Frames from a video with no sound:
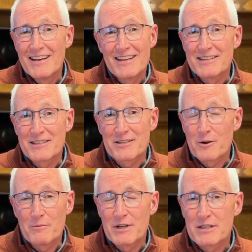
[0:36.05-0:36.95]
There's just
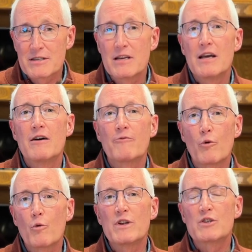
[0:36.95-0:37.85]
so much for
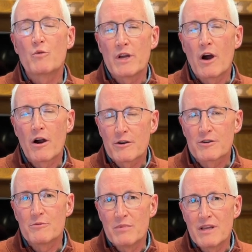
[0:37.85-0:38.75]
which we are
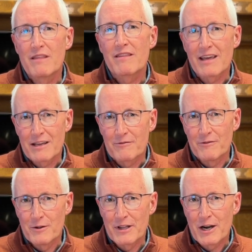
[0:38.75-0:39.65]
to be thankful.